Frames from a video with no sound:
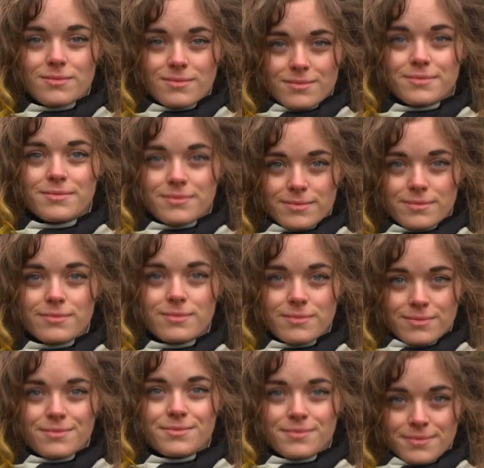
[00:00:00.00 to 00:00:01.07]
uh, we
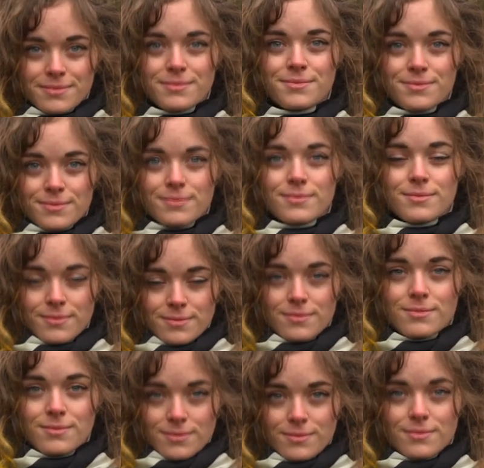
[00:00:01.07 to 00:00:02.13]
use our hands uh,
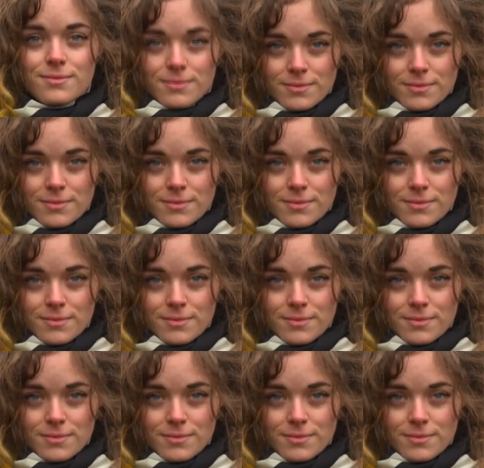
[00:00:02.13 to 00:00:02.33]
very very